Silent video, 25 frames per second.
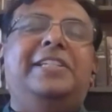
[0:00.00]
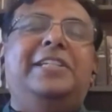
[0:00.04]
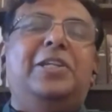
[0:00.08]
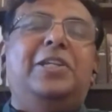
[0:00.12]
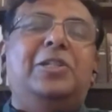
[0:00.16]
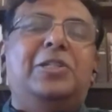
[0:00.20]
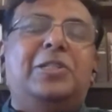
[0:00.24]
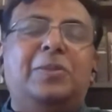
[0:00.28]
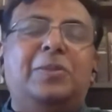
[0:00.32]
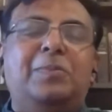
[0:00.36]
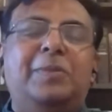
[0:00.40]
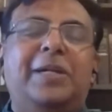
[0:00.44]

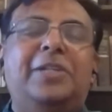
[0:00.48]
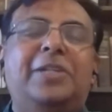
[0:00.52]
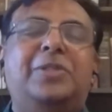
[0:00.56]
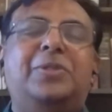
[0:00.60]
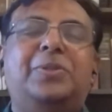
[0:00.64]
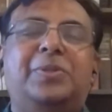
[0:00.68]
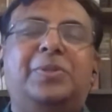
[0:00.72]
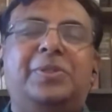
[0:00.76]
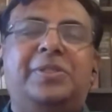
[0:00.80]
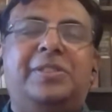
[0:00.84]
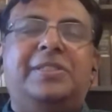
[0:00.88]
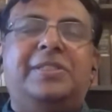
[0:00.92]
and
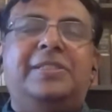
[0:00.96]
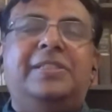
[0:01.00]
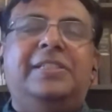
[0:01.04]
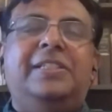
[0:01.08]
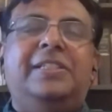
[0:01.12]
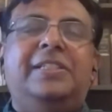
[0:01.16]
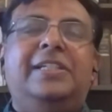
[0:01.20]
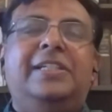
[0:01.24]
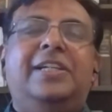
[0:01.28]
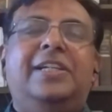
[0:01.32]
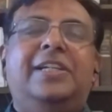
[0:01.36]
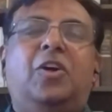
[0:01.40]
tomatoes
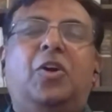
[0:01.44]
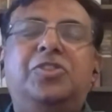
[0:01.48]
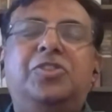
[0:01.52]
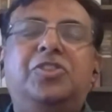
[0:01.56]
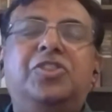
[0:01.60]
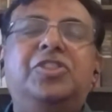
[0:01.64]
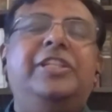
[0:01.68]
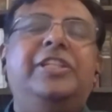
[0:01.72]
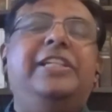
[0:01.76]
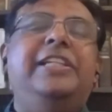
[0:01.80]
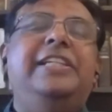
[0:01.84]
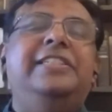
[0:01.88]
or
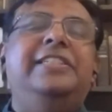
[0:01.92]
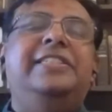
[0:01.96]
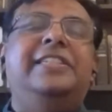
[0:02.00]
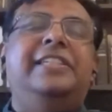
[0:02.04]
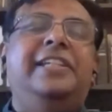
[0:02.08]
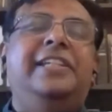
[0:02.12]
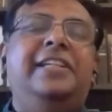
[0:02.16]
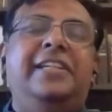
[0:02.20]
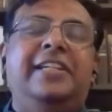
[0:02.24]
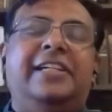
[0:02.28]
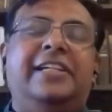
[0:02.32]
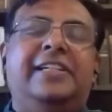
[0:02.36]
chilies in
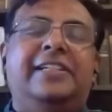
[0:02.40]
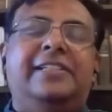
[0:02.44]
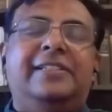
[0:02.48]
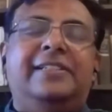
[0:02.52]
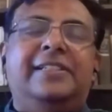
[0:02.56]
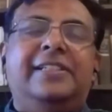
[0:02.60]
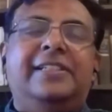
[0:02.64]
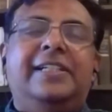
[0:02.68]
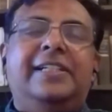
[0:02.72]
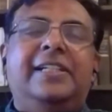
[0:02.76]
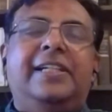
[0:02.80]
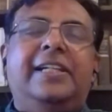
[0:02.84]
India.
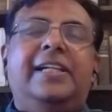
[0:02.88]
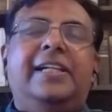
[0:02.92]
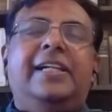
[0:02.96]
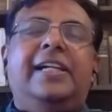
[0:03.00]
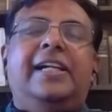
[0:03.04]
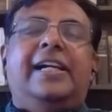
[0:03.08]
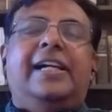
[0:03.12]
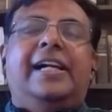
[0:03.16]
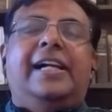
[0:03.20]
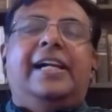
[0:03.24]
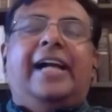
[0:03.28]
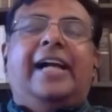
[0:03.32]

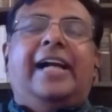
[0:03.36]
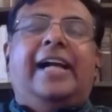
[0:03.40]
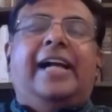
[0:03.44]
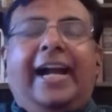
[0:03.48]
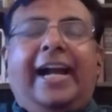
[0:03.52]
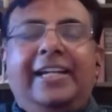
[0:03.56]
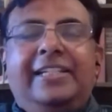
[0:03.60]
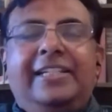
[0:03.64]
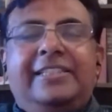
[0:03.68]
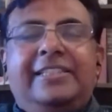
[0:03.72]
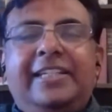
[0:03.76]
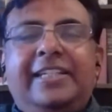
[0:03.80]

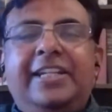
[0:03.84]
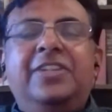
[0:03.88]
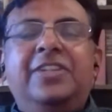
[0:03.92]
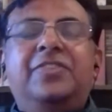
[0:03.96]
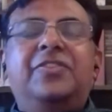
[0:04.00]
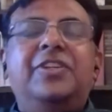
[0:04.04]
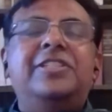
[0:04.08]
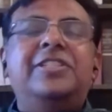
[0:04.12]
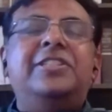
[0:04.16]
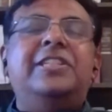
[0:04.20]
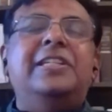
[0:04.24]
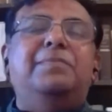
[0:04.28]
And the
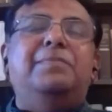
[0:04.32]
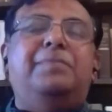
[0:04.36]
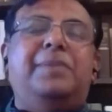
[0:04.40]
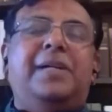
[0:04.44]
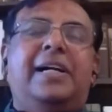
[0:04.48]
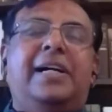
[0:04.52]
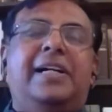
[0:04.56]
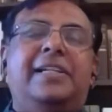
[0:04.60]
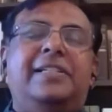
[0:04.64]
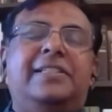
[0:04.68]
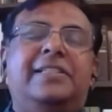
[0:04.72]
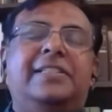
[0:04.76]
interesting
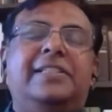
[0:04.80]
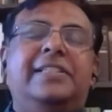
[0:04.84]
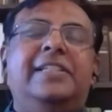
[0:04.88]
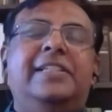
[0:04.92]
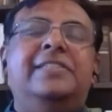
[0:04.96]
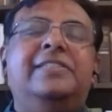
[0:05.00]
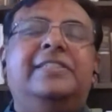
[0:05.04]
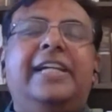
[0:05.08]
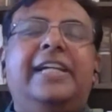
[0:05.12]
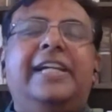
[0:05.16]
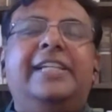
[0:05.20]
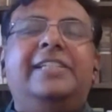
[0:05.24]
part
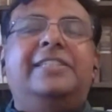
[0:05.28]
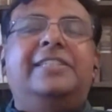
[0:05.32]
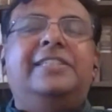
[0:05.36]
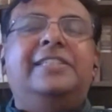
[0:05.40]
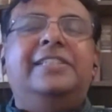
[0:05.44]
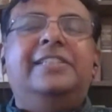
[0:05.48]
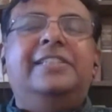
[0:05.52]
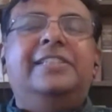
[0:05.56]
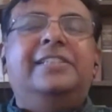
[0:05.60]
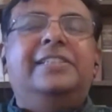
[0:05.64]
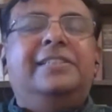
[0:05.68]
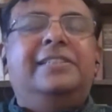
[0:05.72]
is that
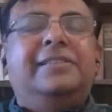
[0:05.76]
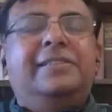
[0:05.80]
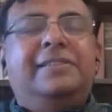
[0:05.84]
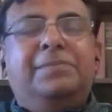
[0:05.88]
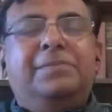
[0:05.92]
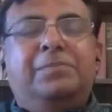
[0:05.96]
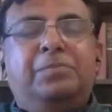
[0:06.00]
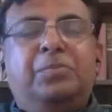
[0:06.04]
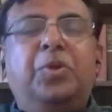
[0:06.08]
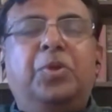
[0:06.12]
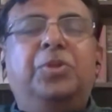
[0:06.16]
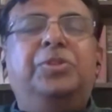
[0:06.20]

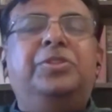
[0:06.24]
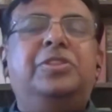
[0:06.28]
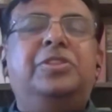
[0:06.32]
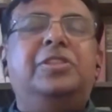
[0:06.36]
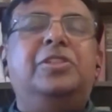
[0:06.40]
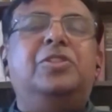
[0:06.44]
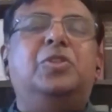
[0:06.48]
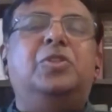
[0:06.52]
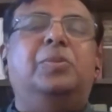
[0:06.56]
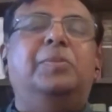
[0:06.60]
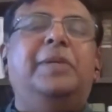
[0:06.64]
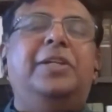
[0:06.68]
both
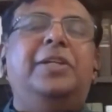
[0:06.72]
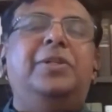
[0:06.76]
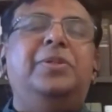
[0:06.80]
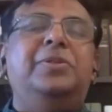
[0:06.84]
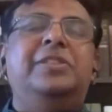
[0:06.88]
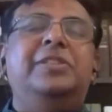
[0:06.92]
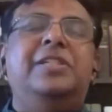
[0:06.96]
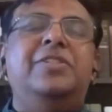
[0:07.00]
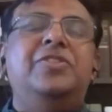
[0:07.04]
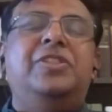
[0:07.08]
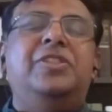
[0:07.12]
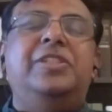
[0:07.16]
the
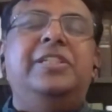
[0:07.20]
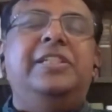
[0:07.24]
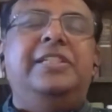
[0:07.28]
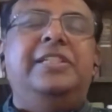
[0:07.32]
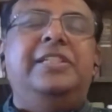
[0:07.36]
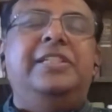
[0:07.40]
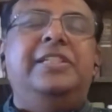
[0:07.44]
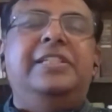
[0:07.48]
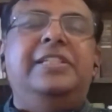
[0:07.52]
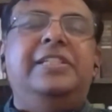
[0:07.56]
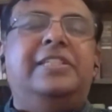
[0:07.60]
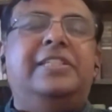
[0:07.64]
tomatoes and
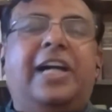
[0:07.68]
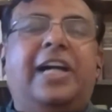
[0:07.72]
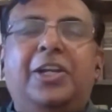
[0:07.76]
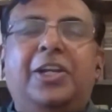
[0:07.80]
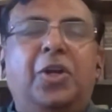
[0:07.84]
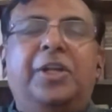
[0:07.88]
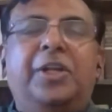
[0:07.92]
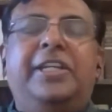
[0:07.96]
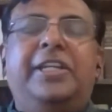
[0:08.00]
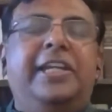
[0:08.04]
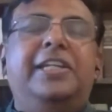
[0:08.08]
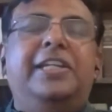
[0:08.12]
chilies are
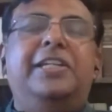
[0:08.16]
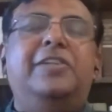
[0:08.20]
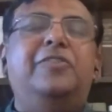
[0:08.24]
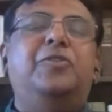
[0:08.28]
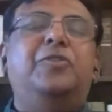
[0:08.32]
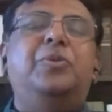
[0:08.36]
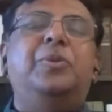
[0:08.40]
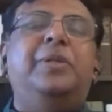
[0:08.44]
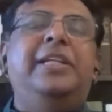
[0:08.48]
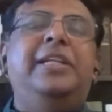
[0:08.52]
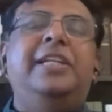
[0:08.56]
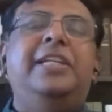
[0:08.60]
not native
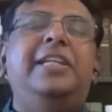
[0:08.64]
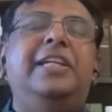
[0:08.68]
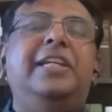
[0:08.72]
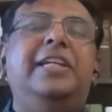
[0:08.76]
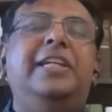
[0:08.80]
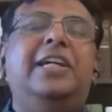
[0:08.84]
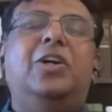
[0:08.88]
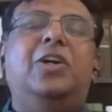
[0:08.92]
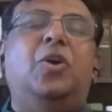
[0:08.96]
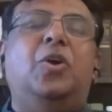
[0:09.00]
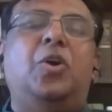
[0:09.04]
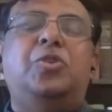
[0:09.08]
to India
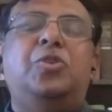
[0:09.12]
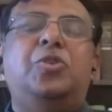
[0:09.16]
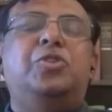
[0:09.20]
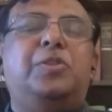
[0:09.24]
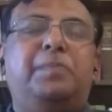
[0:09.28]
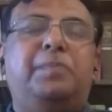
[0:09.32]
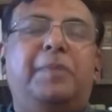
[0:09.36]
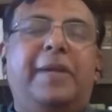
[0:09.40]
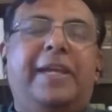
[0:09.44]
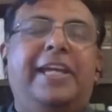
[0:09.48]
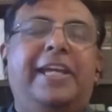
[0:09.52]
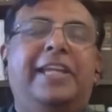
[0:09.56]
or to
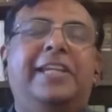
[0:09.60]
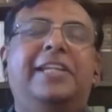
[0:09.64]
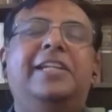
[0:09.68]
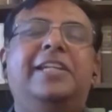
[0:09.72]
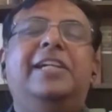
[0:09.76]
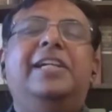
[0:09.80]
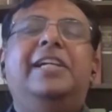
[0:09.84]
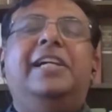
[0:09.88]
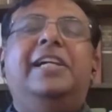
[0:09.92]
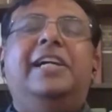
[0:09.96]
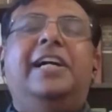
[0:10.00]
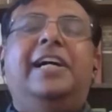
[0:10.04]
Spain,
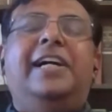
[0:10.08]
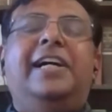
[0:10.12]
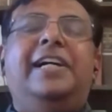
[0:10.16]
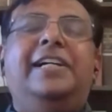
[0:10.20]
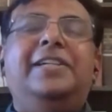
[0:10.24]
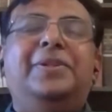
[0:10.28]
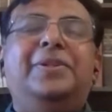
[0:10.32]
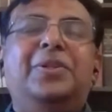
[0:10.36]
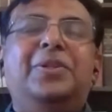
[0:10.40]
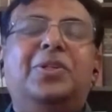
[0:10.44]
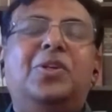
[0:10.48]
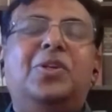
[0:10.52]

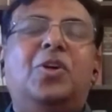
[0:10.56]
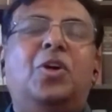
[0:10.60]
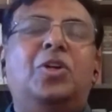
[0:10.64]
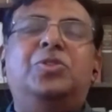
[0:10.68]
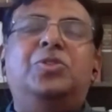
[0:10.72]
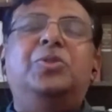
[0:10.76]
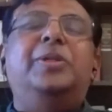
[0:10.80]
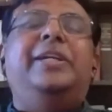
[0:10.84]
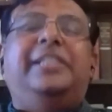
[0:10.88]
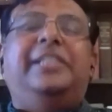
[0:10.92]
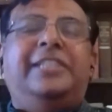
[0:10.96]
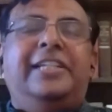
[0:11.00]
or
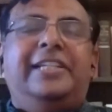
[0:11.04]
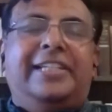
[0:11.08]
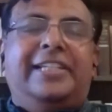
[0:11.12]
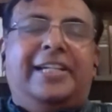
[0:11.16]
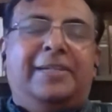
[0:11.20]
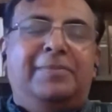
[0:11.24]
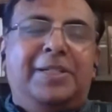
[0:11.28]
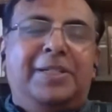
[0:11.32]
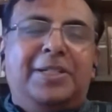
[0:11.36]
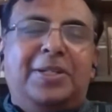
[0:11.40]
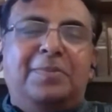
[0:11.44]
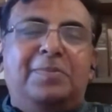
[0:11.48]
to Italy,
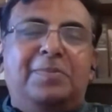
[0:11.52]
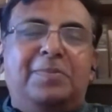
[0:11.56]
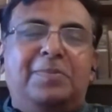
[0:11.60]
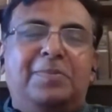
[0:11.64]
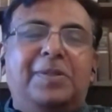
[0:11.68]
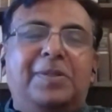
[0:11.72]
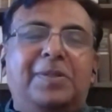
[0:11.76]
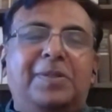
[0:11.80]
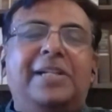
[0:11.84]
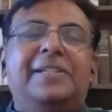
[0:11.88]
I beg your pardon.